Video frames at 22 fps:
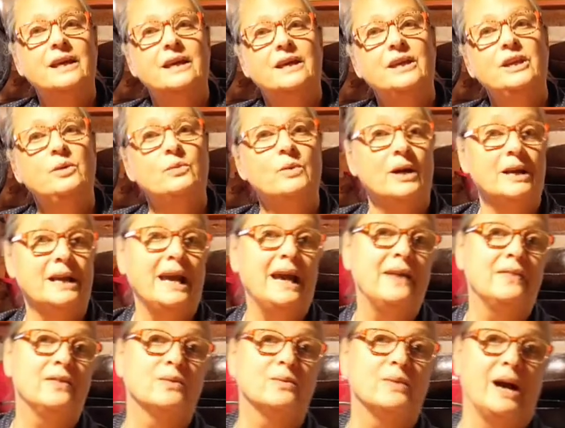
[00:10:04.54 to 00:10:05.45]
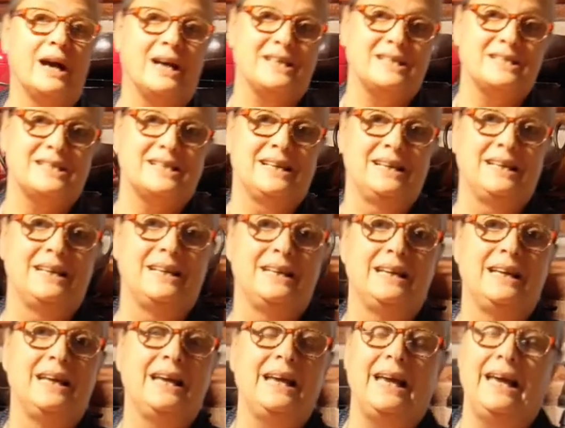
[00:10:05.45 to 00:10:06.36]
you want to add the rice.
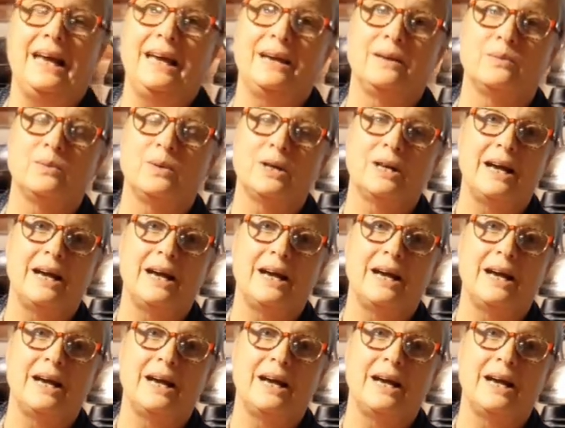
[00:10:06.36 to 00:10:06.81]
And what